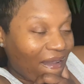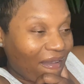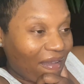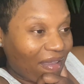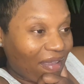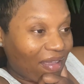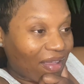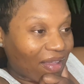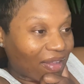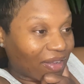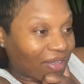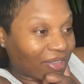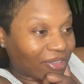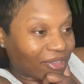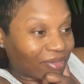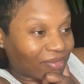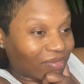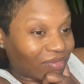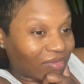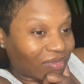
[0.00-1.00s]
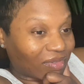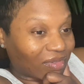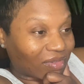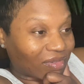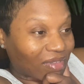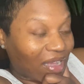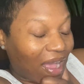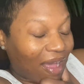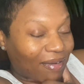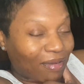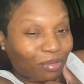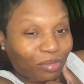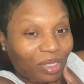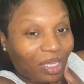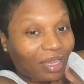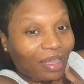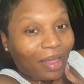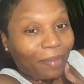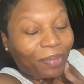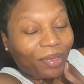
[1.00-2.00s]
and i don't
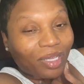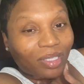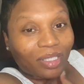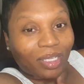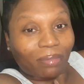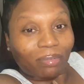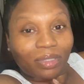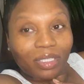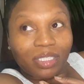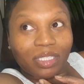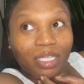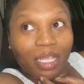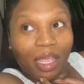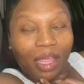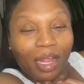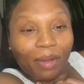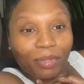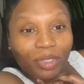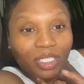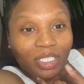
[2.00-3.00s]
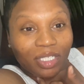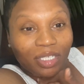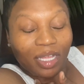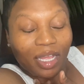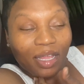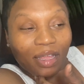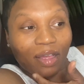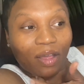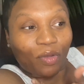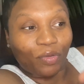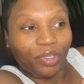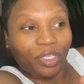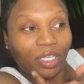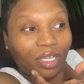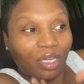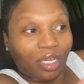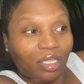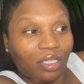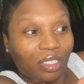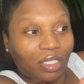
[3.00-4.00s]
think i picked up this camera today only
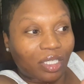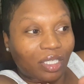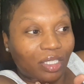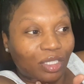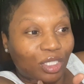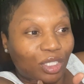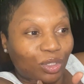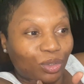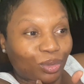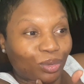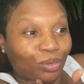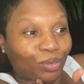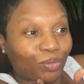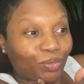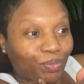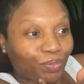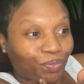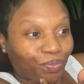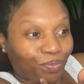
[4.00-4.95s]
other than to